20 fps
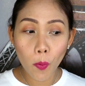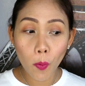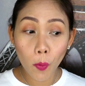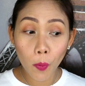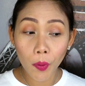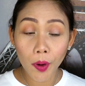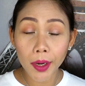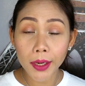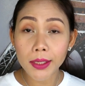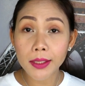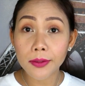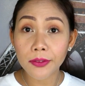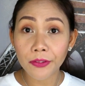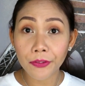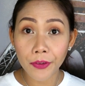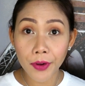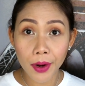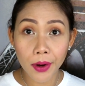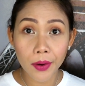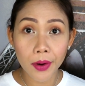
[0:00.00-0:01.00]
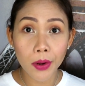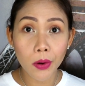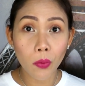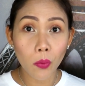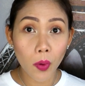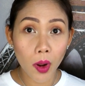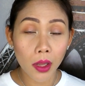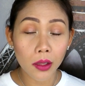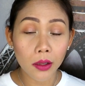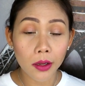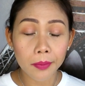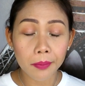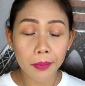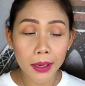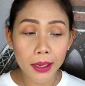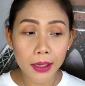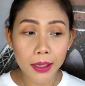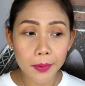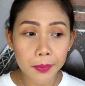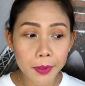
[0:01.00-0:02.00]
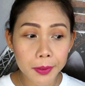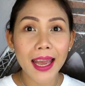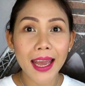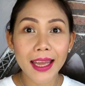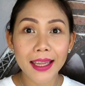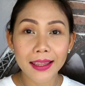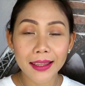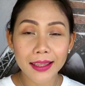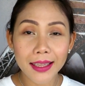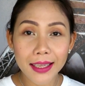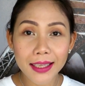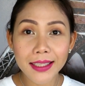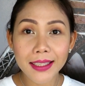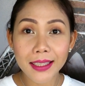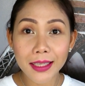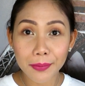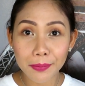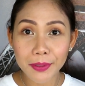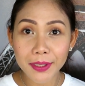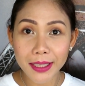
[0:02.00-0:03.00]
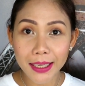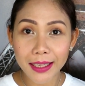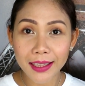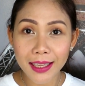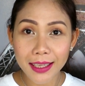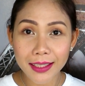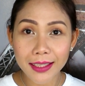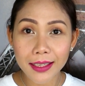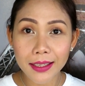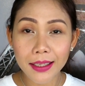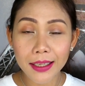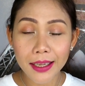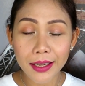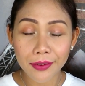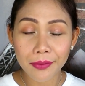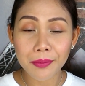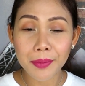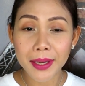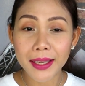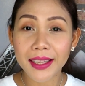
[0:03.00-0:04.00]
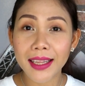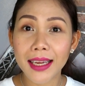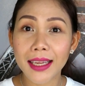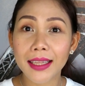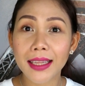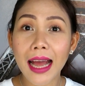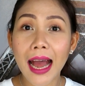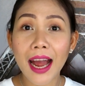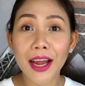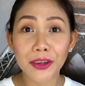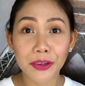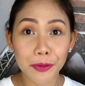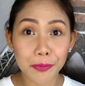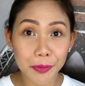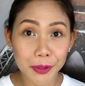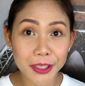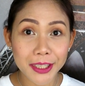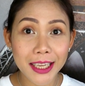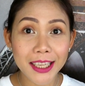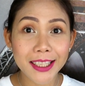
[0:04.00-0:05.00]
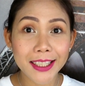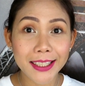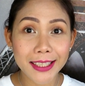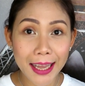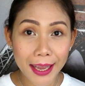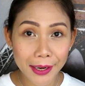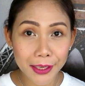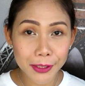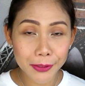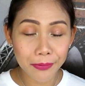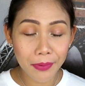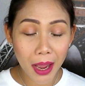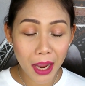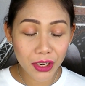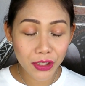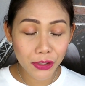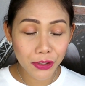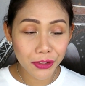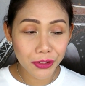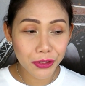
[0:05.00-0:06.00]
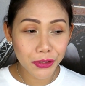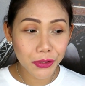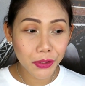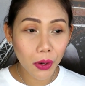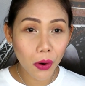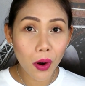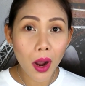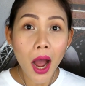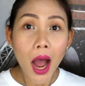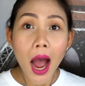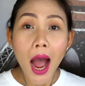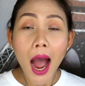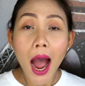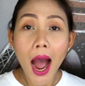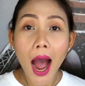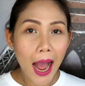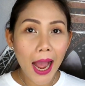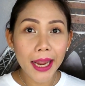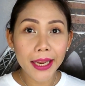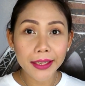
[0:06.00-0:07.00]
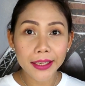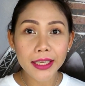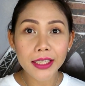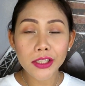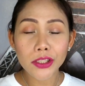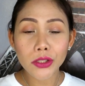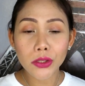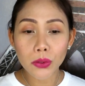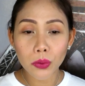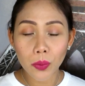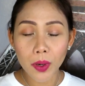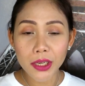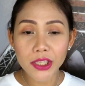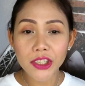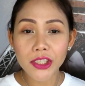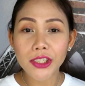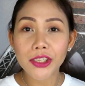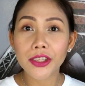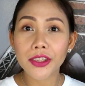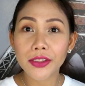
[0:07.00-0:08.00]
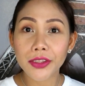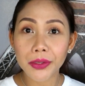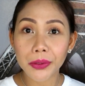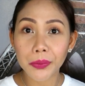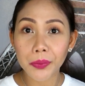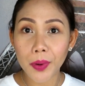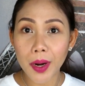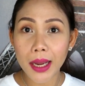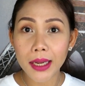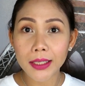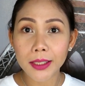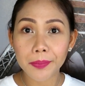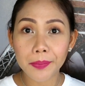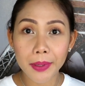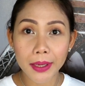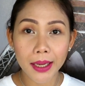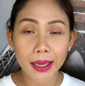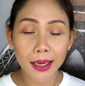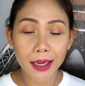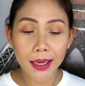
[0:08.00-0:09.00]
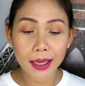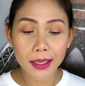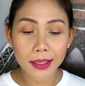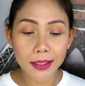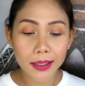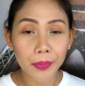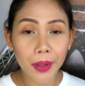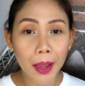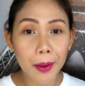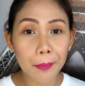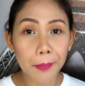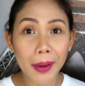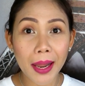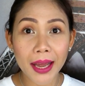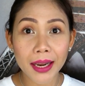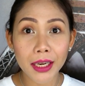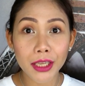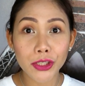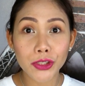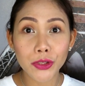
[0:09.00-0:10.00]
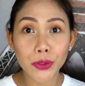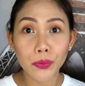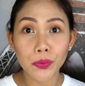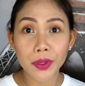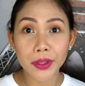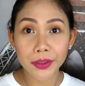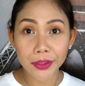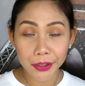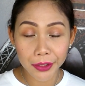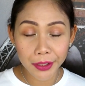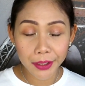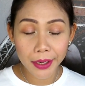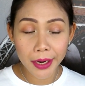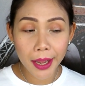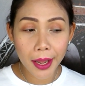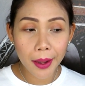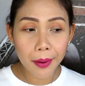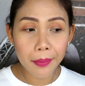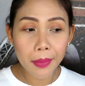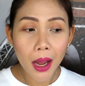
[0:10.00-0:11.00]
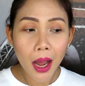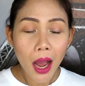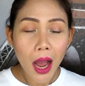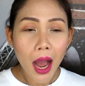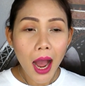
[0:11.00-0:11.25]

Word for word: works very well on my lips and this lipstick doesn't give me that 100% satisfaction so I didn't swatch the rest because I'm planning to return them